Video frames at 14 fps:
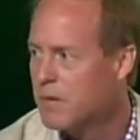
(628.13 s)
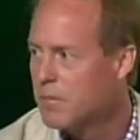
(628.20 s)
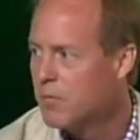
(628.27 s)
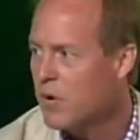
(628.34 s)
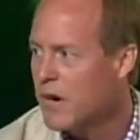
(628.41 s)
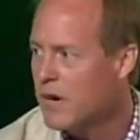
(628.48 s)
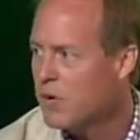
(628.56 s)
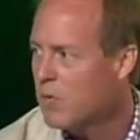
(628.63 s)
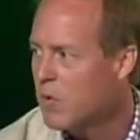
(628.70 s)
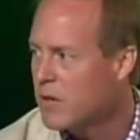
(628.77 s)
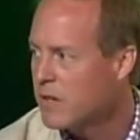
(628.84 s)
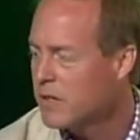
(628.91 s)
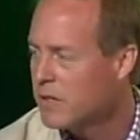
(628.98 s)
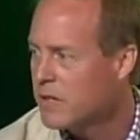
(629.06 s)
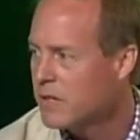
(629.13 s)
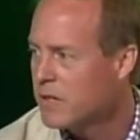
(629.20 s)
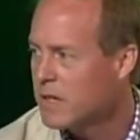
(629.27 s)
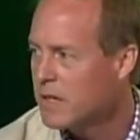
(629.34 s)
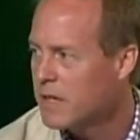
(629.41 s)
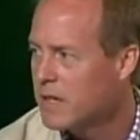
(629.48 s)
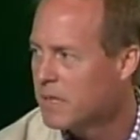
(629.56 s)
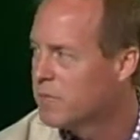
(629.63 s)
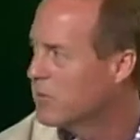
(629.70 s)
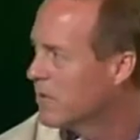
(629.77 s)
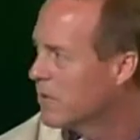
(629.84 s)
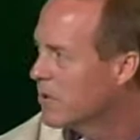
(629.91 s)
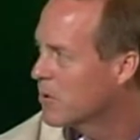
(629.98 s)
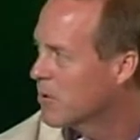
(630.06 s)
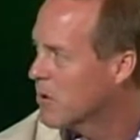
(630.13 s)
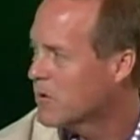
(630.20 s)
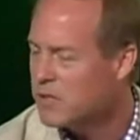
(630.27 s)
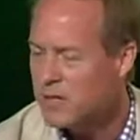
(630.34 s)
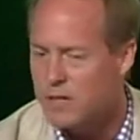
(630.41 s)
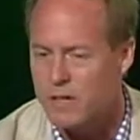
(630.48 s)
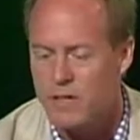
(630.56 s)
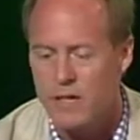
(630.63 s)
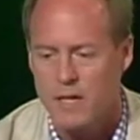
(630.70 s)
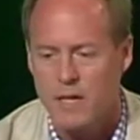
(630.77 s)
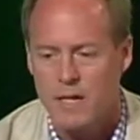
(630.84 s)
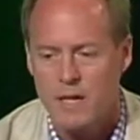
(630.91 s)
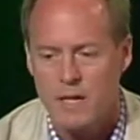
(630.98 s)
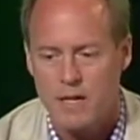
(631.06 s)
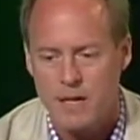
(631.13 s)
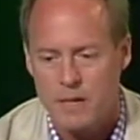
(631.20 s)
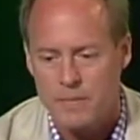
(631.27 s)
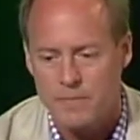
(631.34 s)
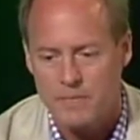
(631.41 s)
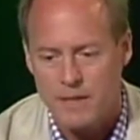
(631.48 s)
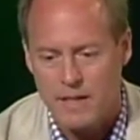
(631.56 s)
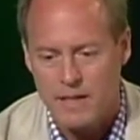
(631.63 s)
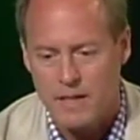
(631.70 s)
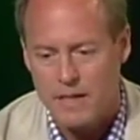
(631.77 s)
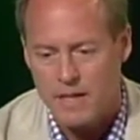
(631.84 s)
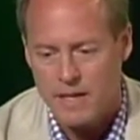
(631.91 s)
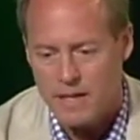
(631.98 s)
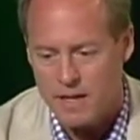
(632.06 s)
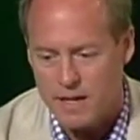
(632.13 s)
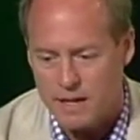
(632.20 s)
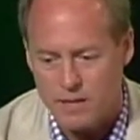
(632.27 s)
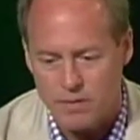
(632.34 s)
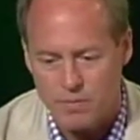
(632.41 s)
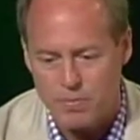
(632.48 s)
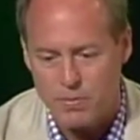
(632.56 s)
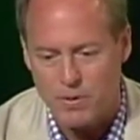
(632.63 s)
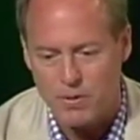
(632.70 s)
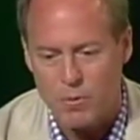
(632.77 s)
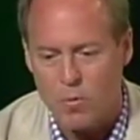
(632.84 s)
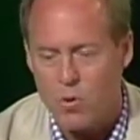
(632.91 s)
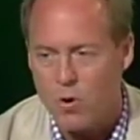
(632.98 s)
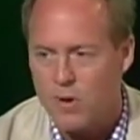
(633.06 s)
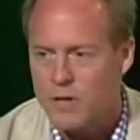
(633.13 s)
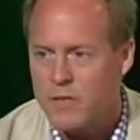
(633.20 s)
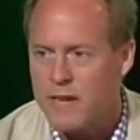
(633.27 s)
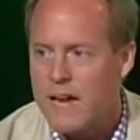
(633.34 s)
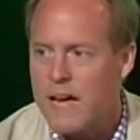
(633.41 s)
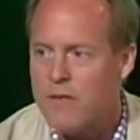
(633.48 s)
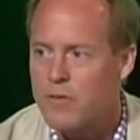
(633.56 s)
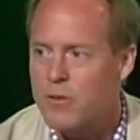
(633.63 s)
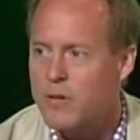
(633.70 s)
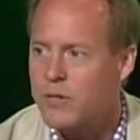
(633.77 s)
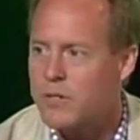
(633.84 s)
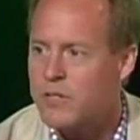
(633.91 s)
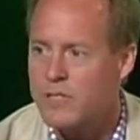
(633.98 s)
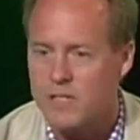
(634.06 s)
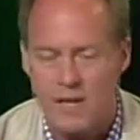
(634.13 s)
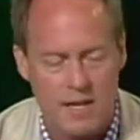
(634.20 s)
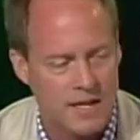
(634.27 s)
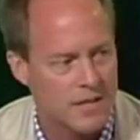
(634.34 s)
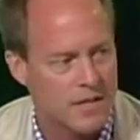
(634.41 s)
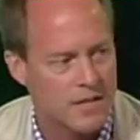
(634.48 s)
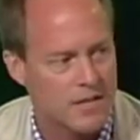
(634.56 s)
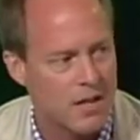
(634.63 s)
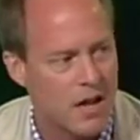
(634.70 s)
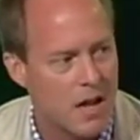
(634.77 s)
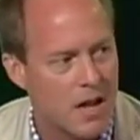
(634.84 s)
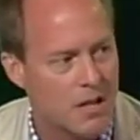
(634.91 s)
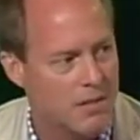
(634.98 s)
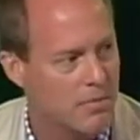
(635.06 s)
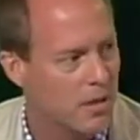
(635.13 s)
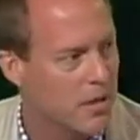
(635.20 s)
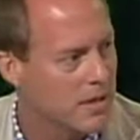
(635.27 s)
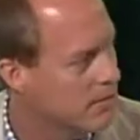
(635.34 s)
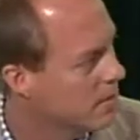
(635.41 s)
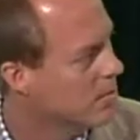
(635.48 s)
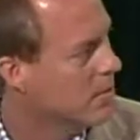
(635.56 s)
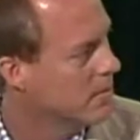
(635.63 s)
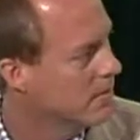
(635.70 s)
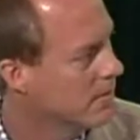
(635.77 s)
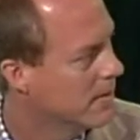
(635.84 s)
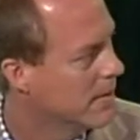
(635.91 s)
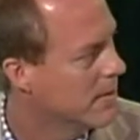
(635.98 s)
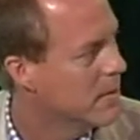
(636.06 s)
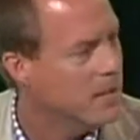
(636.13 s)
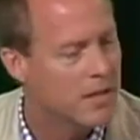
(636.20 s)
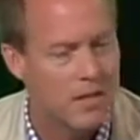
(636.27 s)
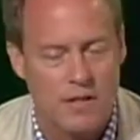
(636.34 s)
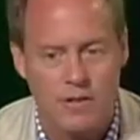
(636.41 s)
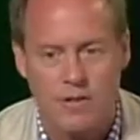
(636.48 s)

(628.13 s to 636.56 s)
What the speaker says: brand awareness that they have driven across there. But the work they have on their site is unbelievable. I mean,